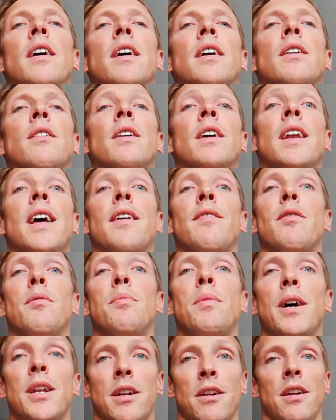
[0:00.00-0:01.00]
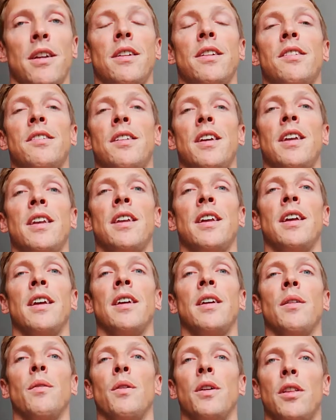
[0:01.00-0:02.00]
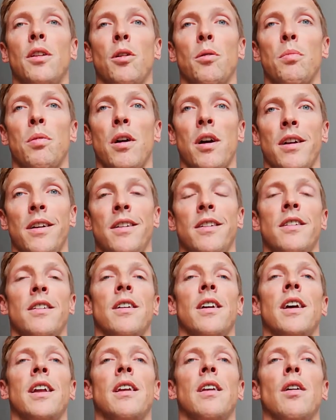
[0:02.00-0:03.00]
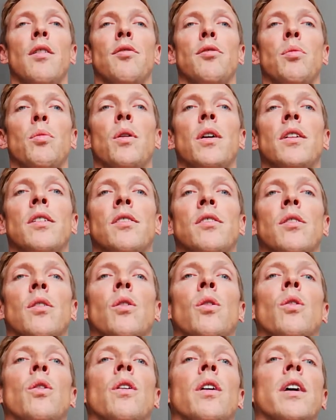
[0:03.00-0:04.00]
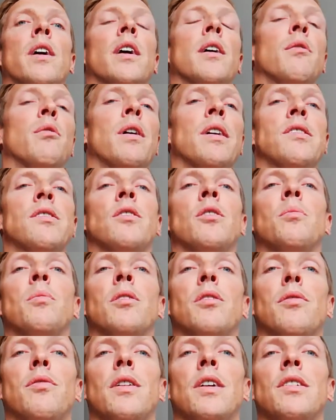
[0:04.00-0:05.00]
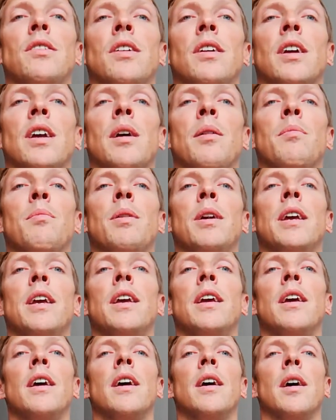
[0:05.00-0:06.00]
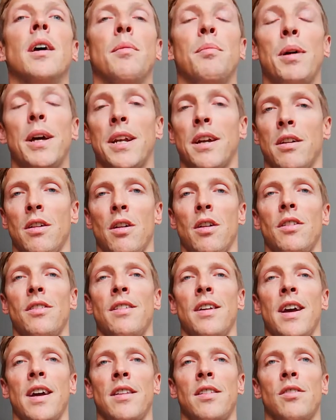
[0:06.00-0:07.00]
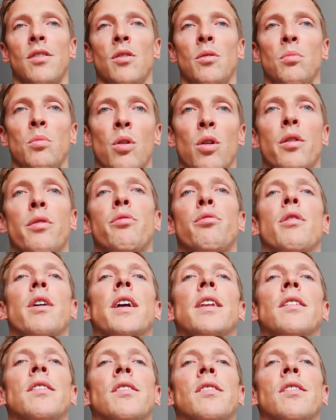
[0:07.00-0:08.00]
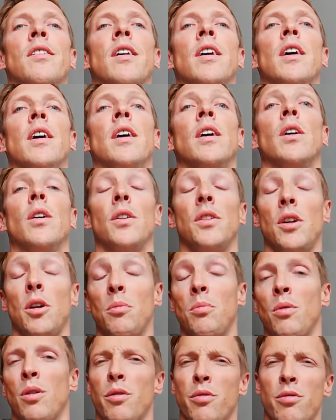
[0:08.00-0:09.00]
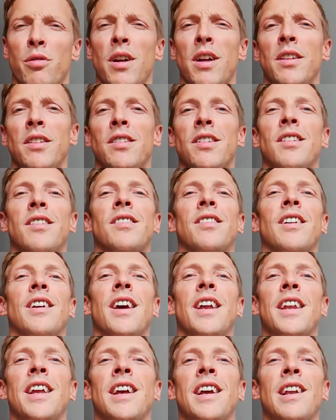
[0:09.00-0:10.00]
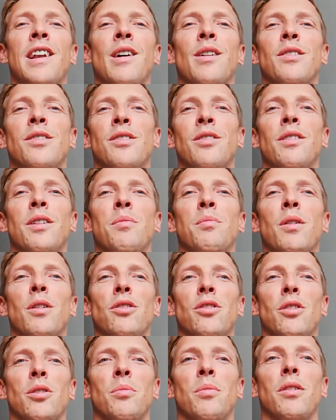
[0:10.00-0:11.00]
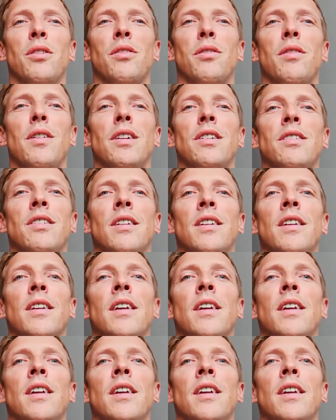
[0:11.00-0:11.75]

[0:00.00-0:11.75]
You can have a better understanding with your partner and loved ones, or a rational motivation can be better contacts or more friends, although more friends is getting close to emotional motivation,